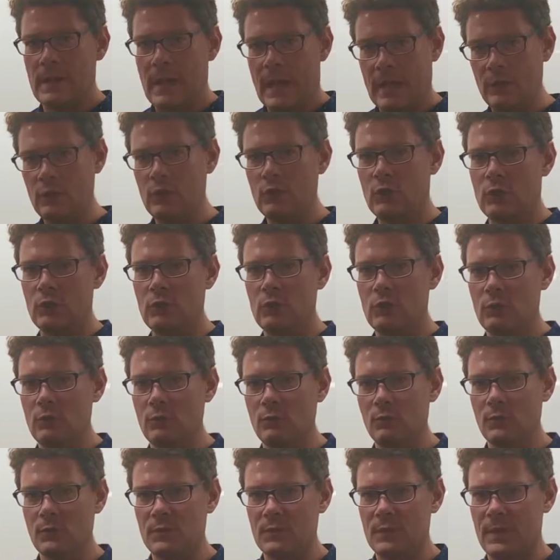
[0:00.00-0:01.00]
and you can
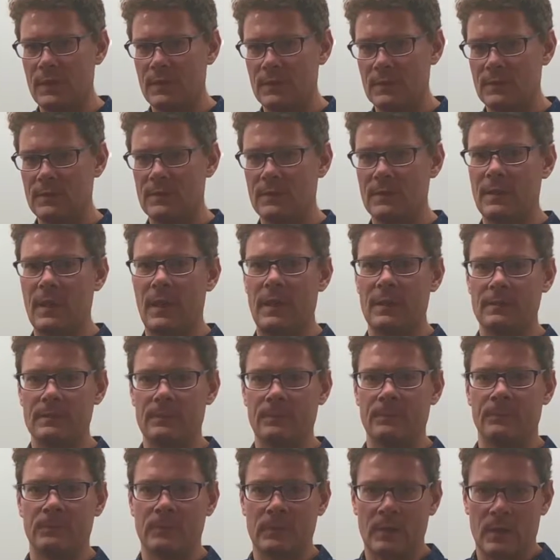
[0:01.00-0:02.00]
use this to
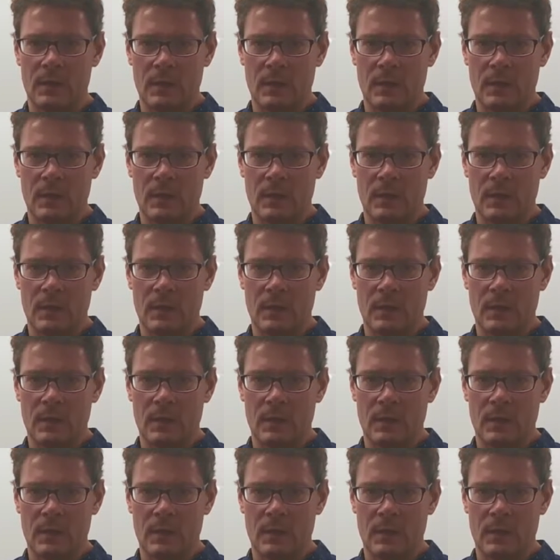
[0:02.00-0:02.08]
then